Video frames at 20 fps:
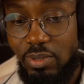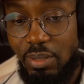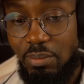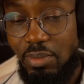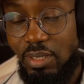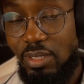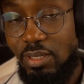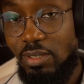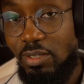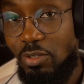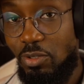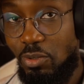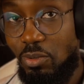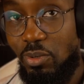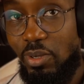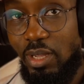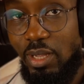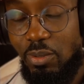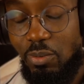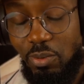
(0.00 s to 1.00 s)
I mean,
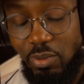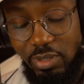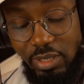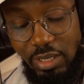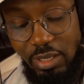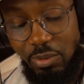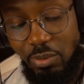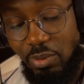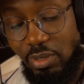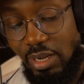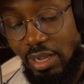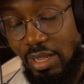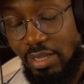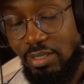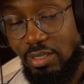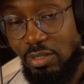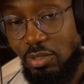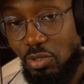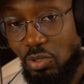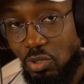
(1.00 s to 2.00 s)
Edward has
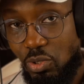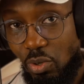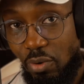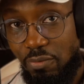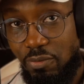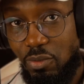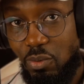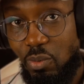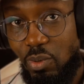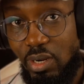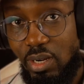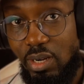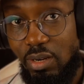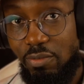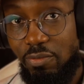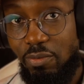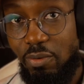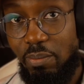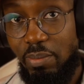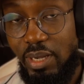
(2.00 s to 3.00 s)
a software
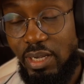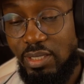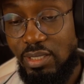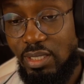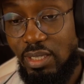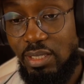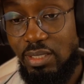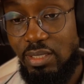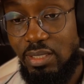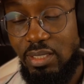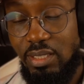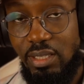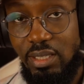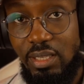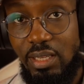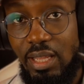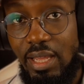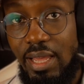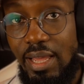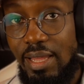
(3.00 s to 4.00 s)
for back
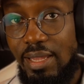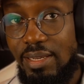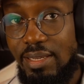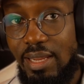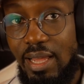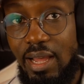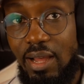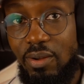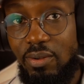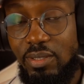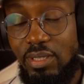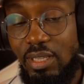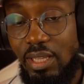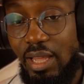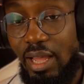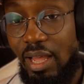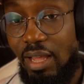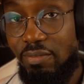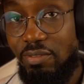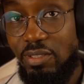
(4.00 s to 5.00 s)
testing. Now they
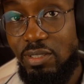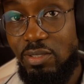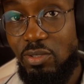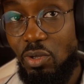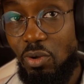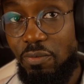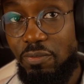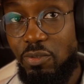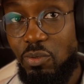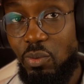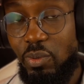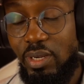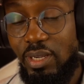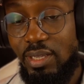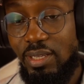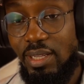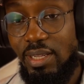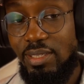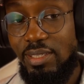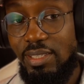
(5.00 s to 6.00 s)
have a software
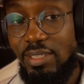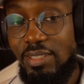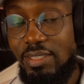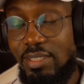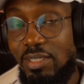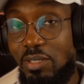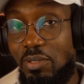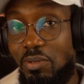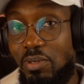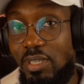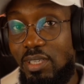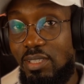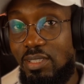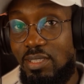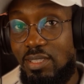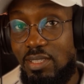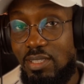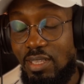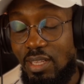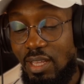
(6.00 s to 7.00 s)
that
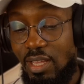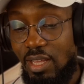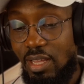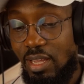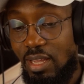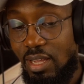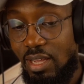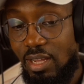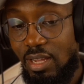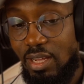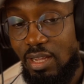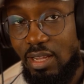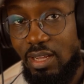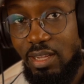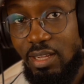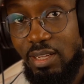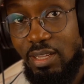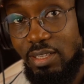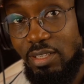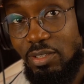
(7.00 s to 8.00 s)
integrates
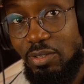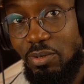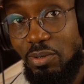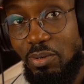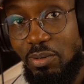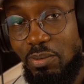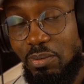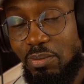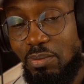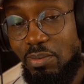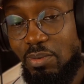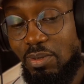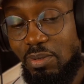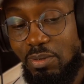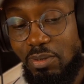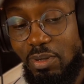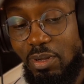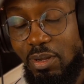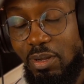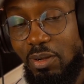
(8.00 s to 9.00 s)
all
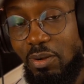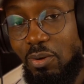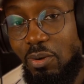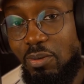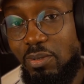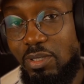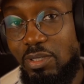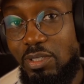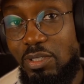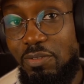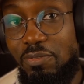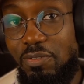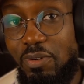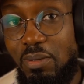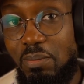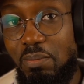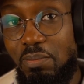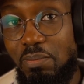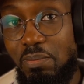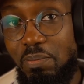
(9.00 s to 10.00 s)
the
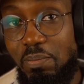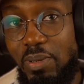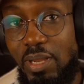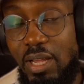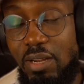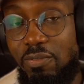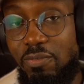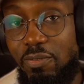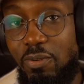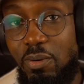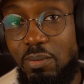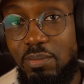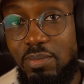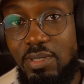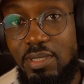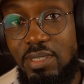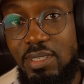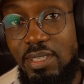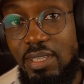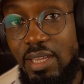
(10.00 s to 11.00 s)
different
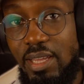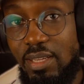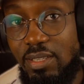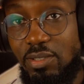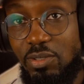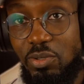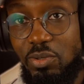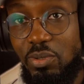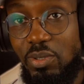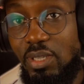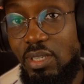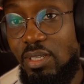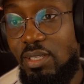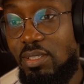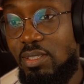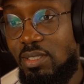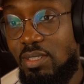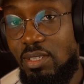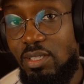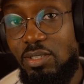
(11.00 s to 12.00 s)
platforms, DX Trade,
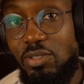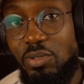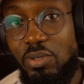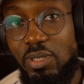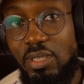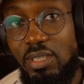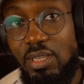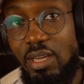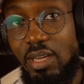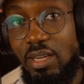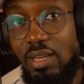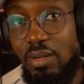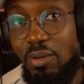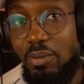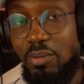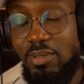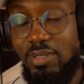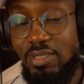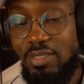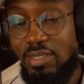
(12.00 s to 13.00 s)
C Trader,
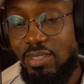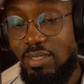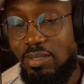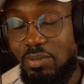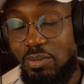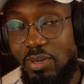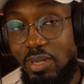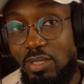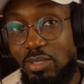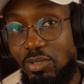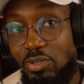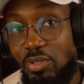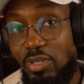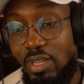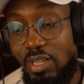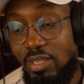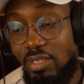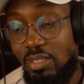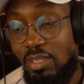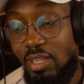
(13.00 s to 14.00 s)
all these things, right? You
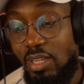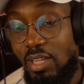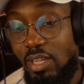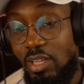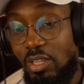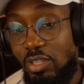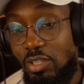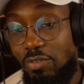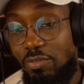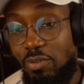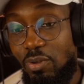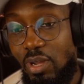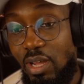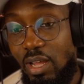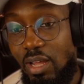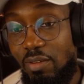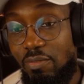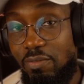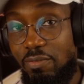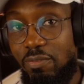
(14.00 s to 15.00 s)
can, if you
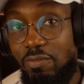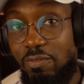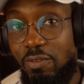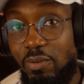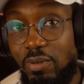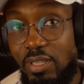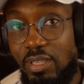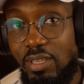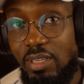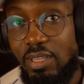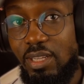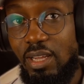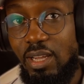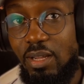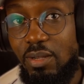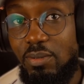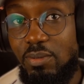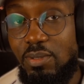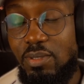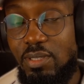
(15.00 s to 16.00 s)
have funded
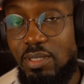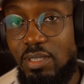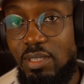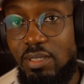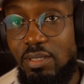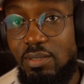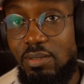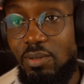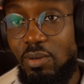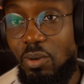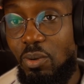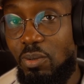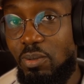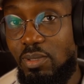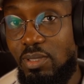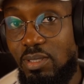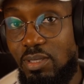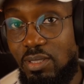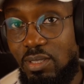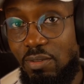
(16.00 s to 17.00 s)
accounts in all
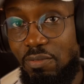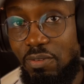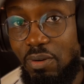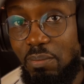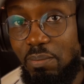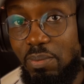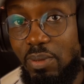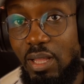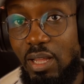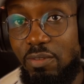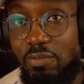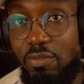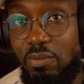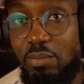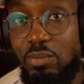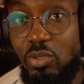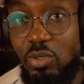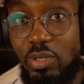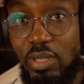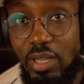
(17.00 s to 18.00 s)
these different
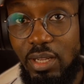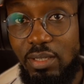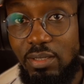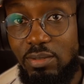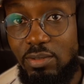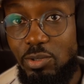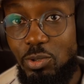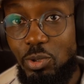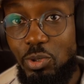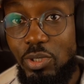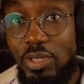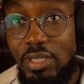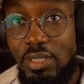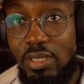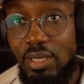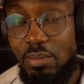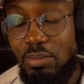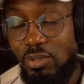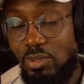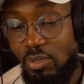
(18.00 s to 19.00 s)
platforms, you can trade
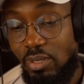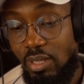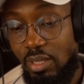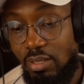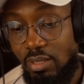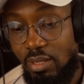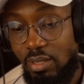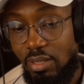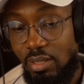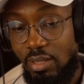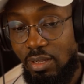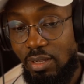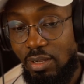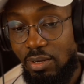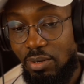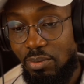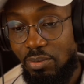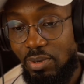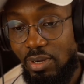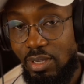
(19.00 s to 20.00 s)
them together,
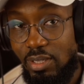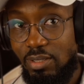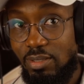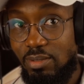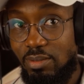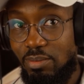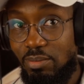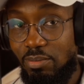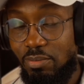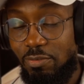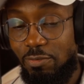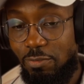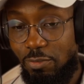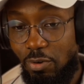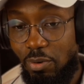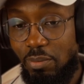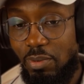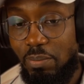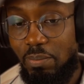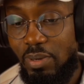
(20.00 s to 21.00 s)
right,
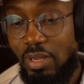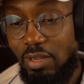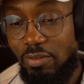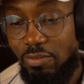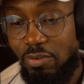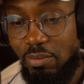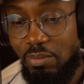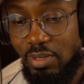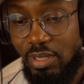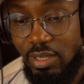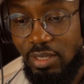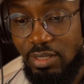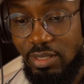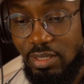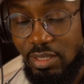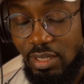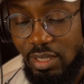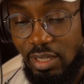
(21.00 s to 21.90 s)
from a platform that